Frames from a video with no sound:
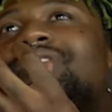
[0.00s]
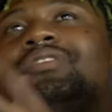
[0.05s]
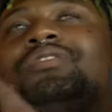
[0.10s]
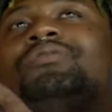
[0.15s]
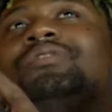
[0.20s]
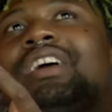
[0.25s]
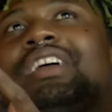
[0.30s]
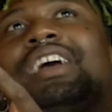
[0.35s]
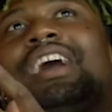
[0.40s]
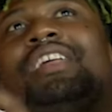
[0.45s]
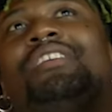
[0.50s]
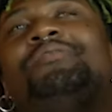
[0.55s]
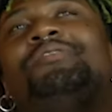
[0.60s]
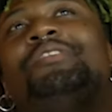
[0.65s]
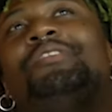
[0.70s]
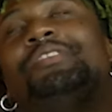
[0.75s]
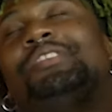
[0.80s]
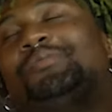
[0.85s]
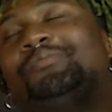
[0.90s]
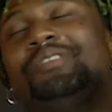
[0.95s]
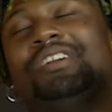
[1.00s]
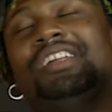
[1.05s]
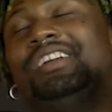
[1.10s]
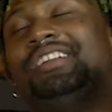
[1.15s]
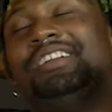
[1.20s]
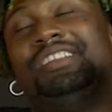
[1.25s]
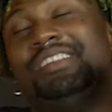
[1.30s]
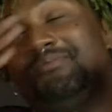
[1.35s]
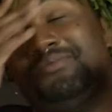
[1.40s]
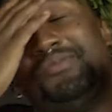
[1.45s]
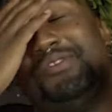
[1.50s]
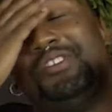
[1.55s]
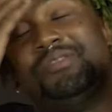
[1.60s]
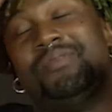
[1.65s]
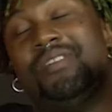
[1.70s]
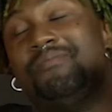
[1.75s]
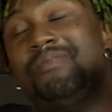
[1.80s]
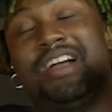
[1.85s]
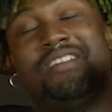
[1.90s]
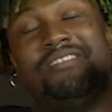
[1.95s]
like I don't even know how to explain it. I'm losing
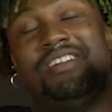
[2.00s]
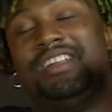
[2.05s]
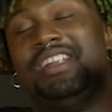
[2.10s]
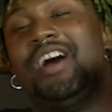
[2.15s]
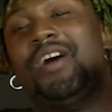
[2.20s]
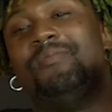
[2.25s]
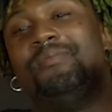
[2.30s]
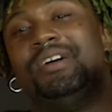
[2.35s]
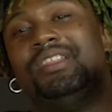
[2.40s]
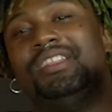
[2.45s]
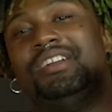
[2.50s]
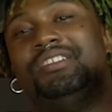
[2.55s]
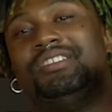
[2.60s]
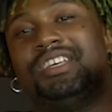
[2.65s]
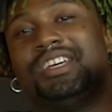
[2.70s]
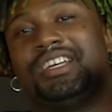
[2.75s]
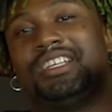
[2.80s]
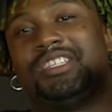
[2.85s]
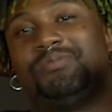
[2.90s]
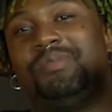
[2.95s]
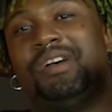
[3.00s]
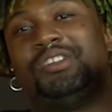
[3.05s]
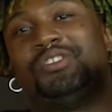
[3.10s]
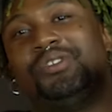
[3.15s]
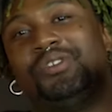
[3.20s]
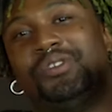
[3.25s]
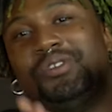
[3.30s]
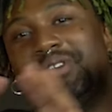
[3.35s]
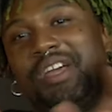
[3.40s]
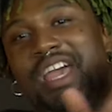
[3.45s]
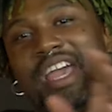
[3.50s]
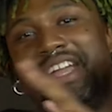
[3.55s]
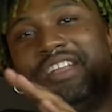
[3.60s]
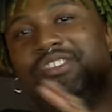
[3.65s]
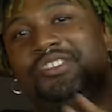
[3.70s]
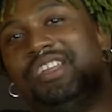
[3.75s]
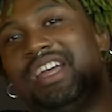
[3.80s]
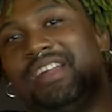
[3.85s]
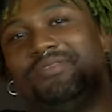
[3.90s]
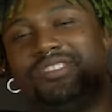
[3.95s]
my mind right now. But there's like a special
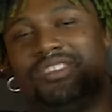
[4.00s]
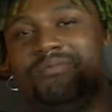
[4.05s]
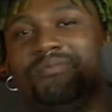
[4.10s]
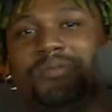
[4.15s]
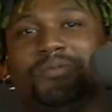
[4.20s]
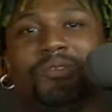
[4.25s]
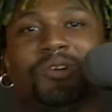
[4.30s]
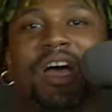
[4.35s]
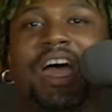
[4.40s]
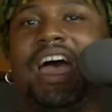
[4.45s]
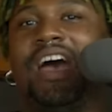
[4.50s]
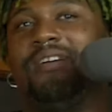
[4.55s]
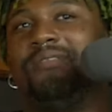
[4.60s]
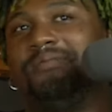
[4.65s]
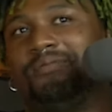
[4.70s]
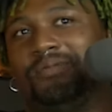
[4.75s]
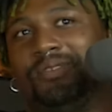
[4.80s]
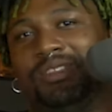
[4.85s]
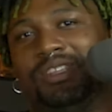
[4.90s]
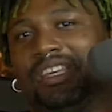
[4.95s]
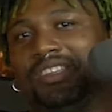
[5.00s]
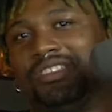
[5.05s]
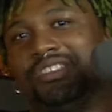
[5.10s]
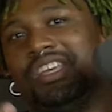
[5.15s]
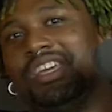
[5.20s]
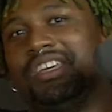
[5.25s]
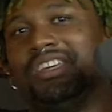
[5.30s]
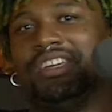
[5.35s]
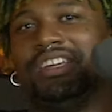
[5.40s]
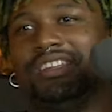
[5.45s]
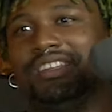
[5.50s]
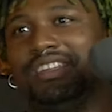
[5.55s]
edge that some people have when they sing.